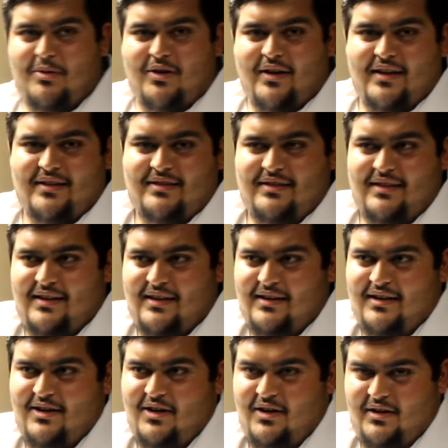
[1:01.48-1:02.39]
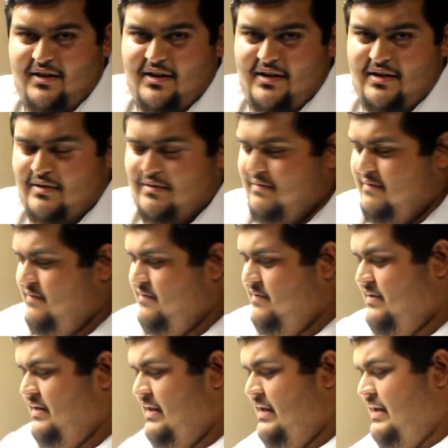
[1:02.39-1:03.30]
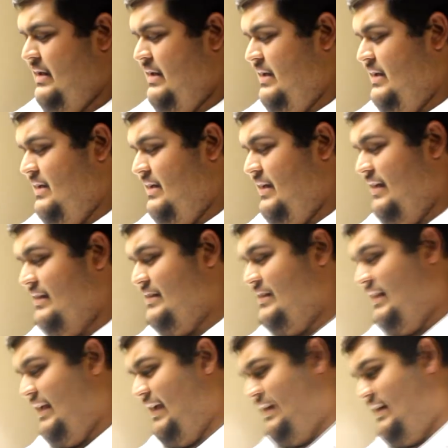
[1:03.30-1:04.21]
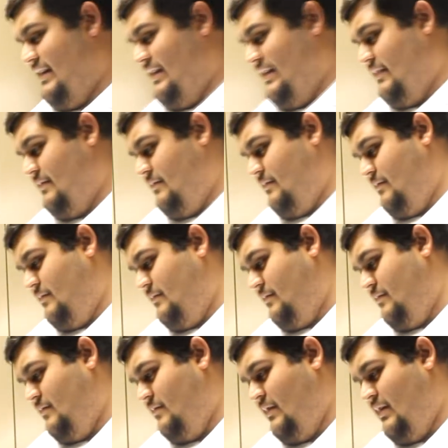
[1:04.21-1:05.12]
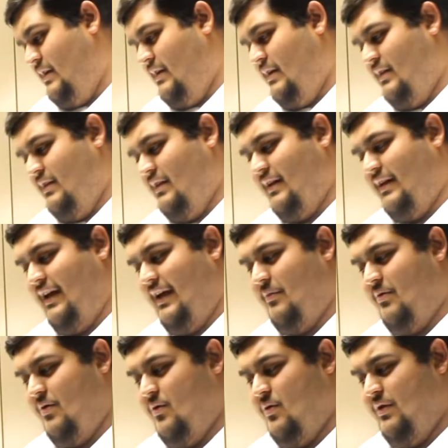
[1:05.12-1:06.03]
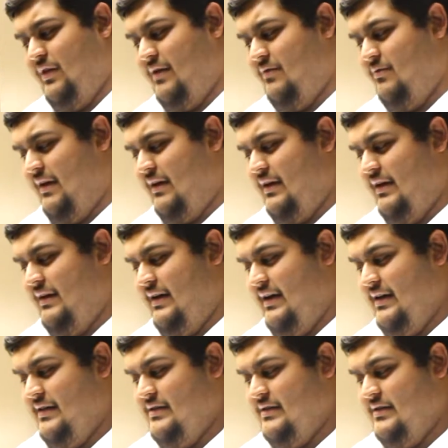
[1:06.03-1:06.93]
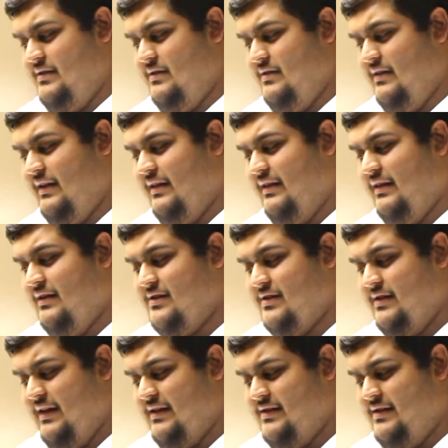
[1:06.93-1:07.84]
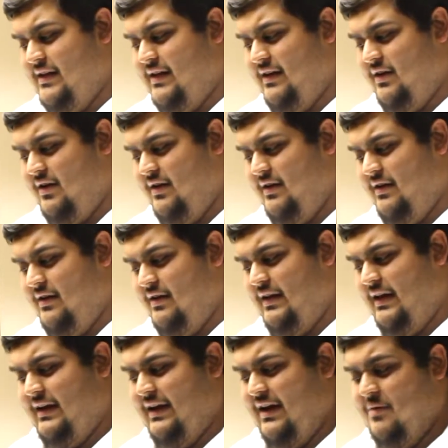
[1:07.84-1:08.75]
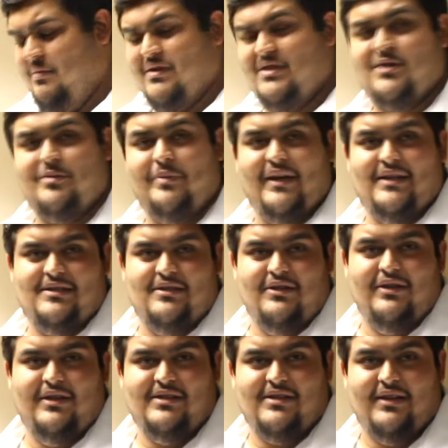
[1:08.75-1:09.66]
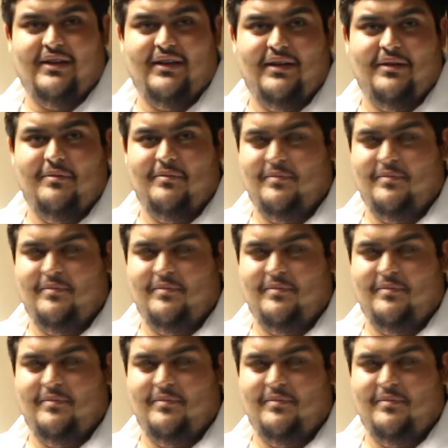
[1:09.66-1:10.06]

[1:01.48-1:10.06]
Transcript: your SD card, and slide it in. The camera will then recognize that there's an SD card and how much space there is on it.